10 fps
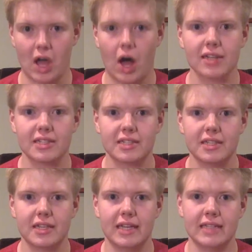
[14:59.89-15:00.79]
Austin
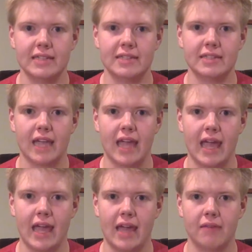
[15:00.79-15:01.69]
is
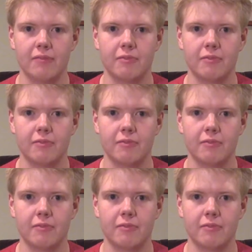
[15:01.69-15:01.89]
a